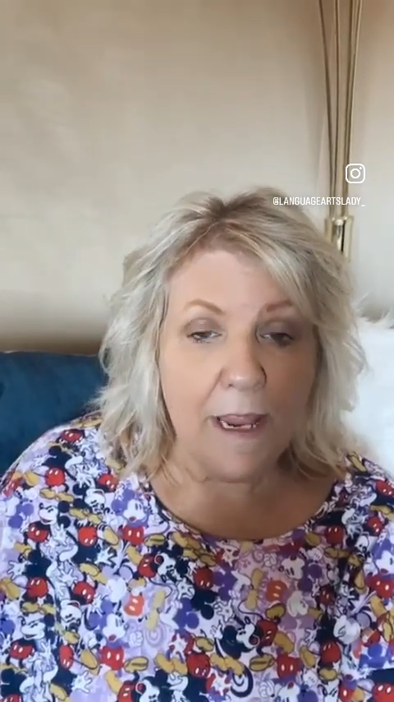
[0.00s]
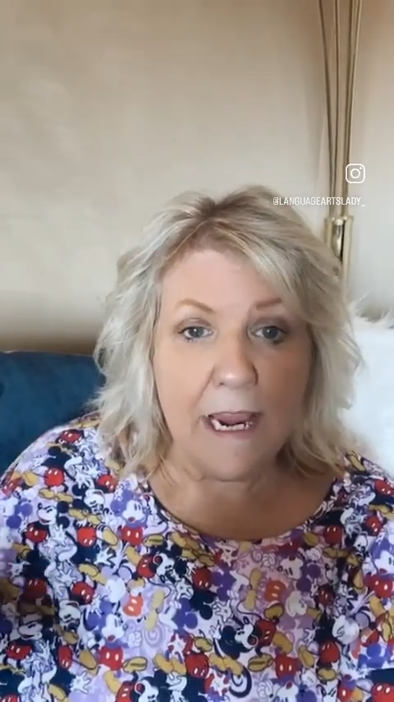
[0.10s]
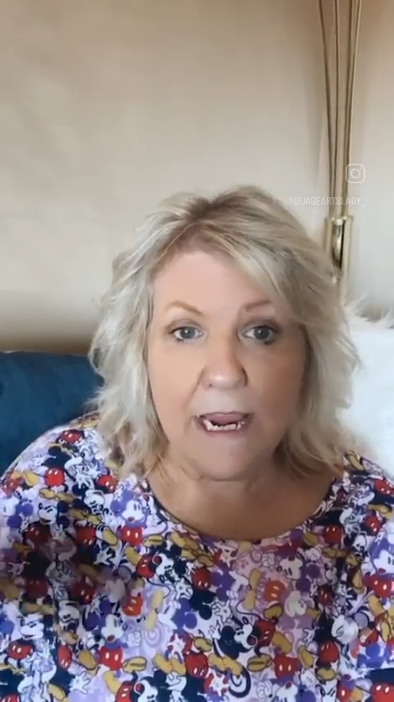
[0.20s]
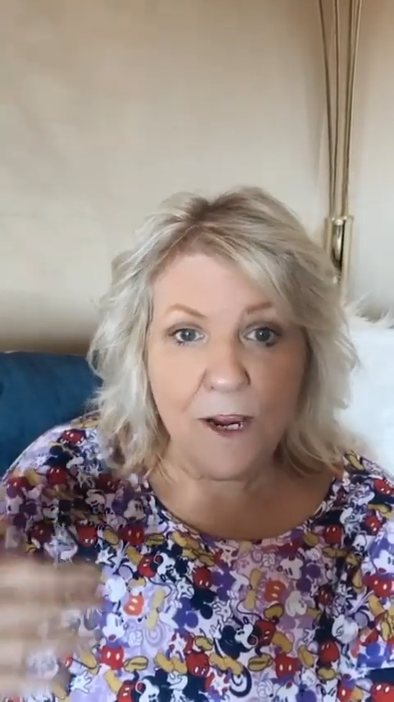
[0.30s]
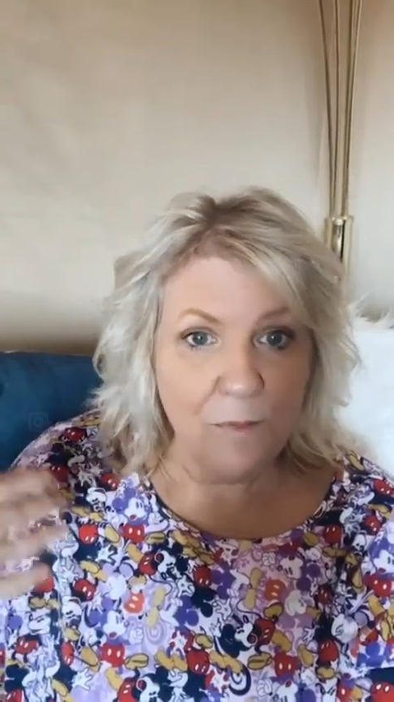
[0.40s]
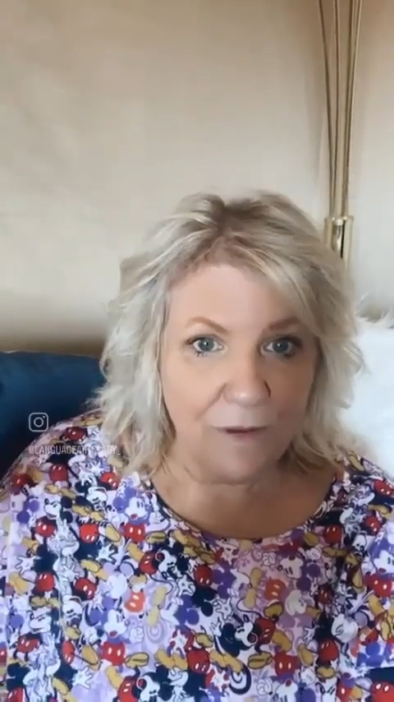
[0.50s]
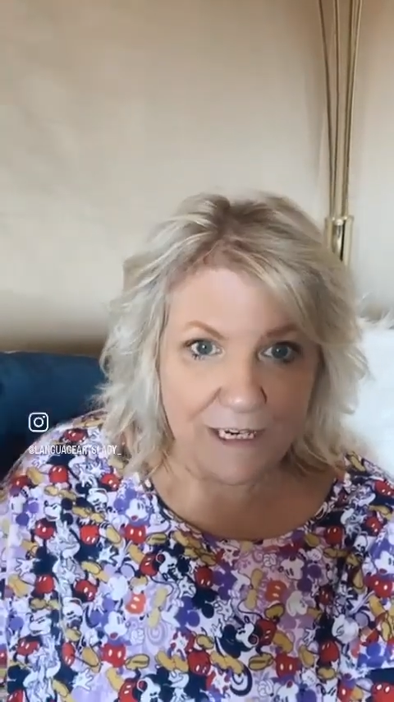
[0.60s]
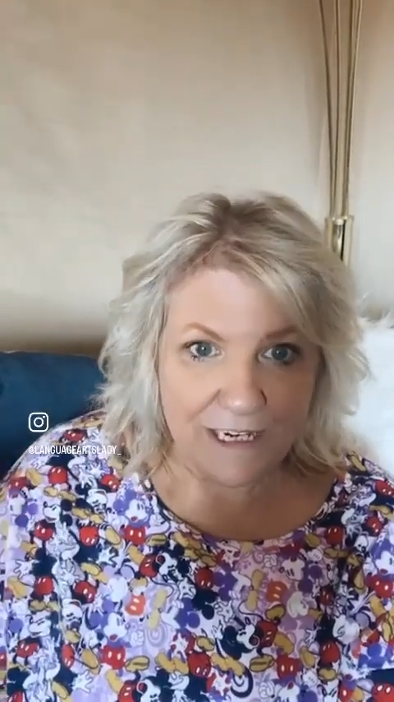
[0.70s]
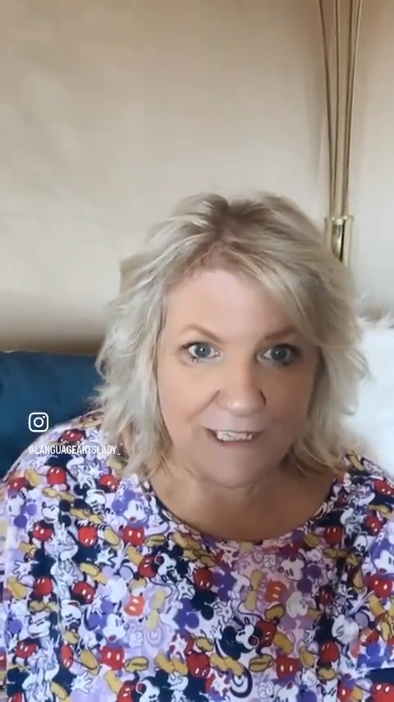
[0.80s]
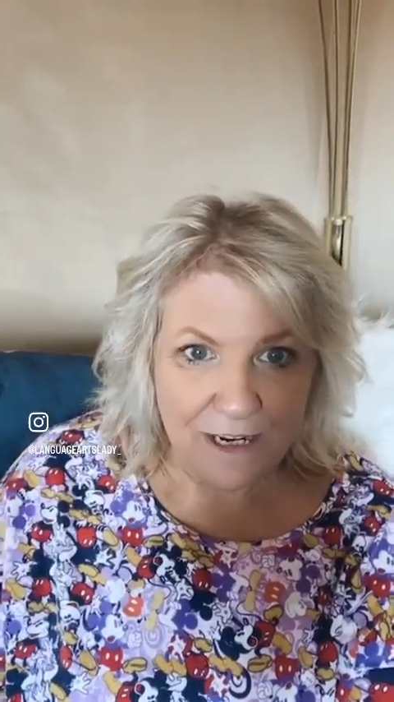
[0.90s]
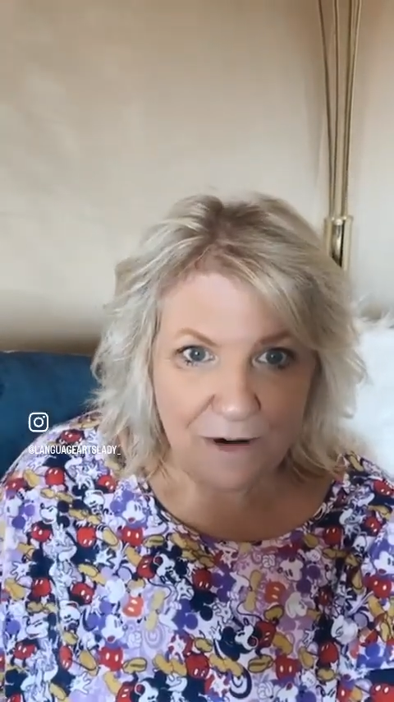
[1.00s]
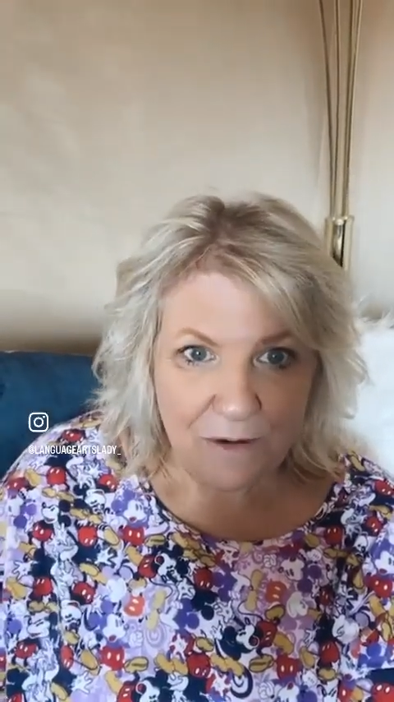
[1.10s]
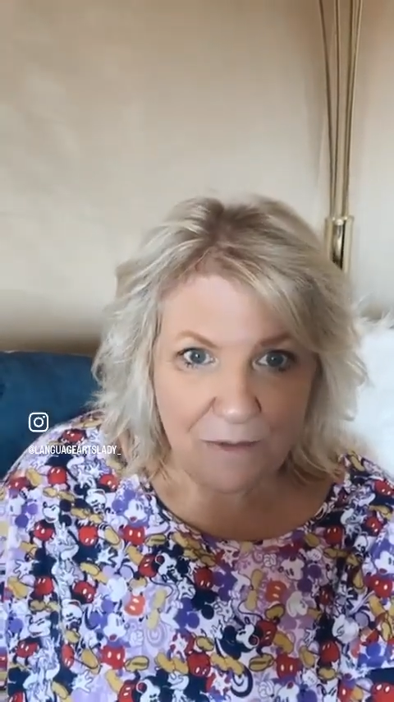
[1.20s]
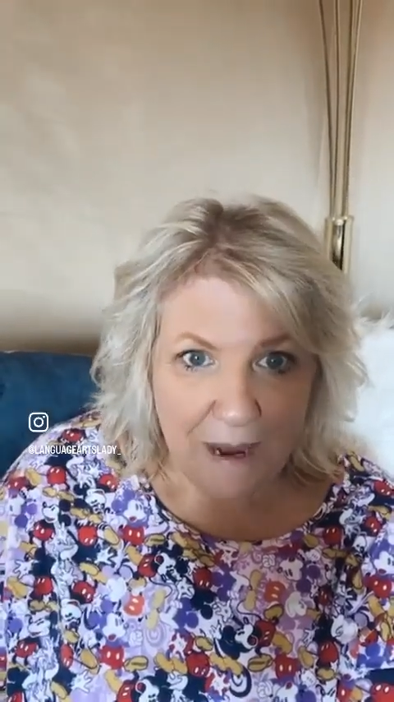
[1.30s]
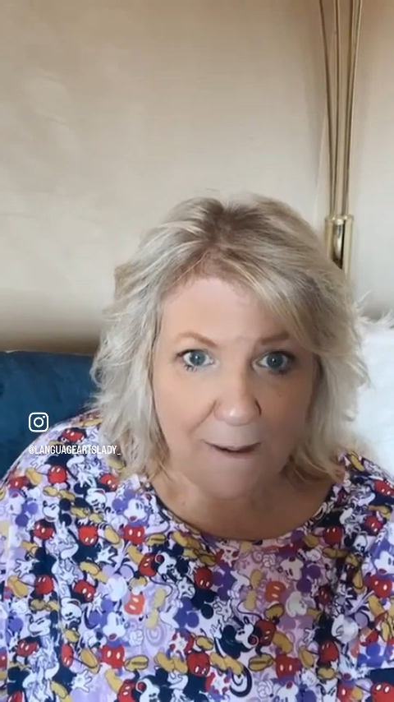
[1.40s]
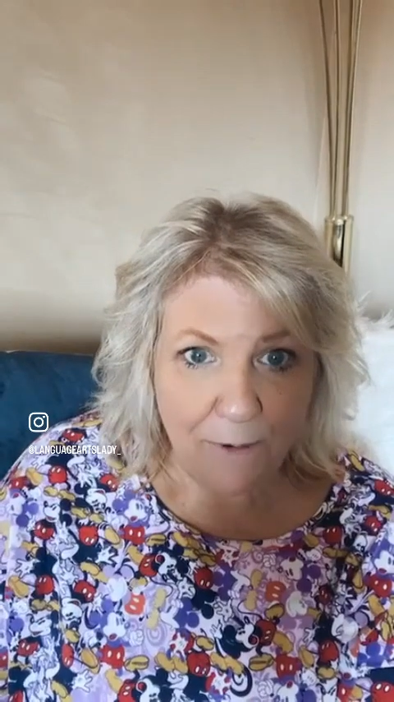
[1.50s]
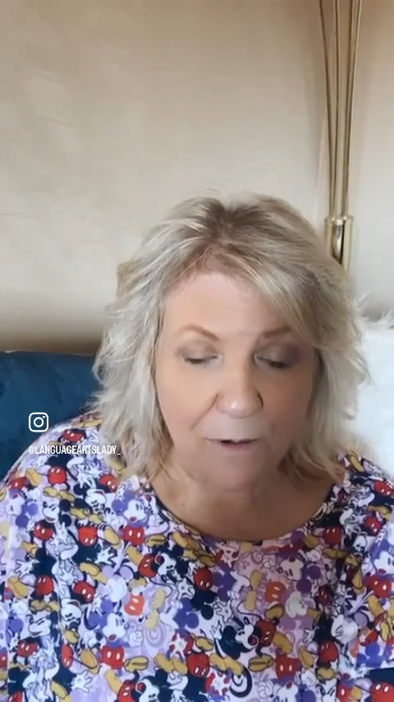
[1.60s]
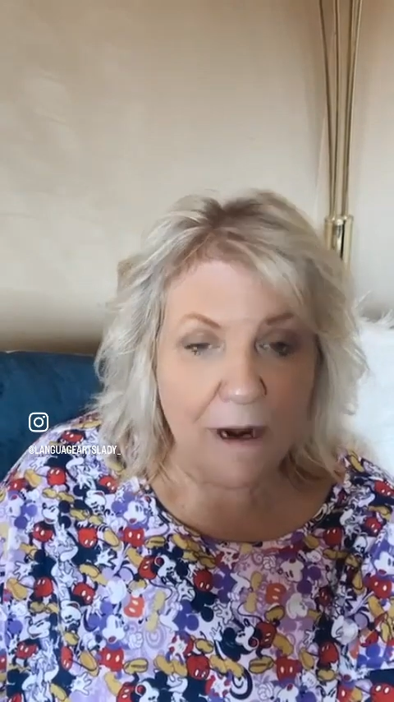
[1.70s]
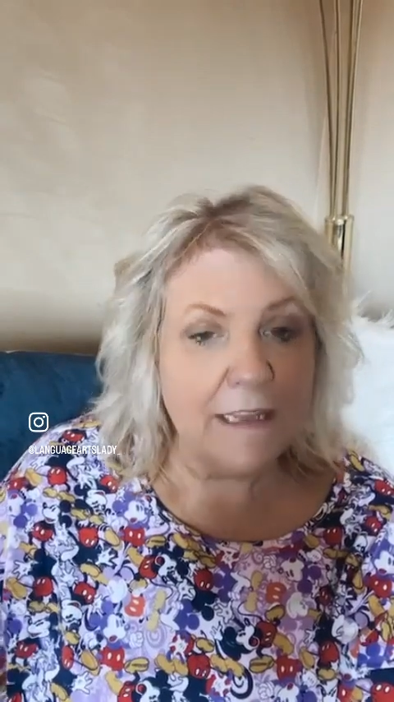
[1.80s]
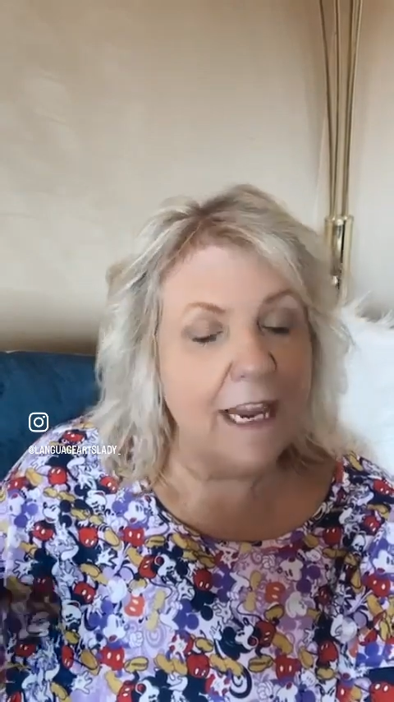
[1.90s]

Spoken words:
a complete paper, right?